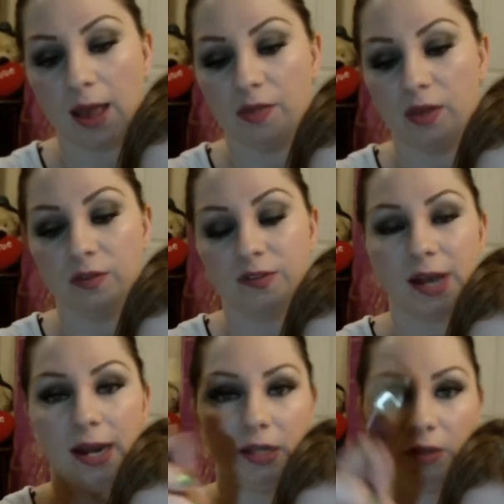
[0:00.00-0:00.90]
And then this
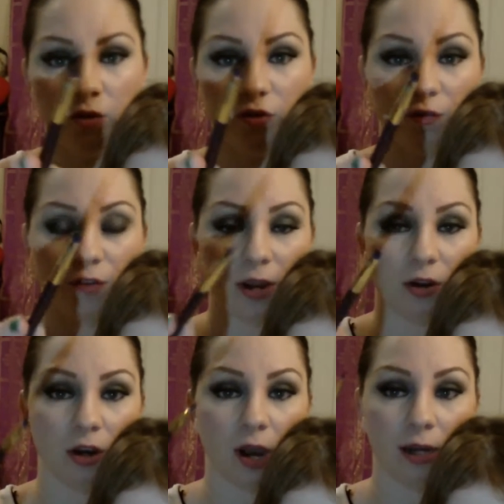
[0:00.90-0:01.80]
tiny little definer,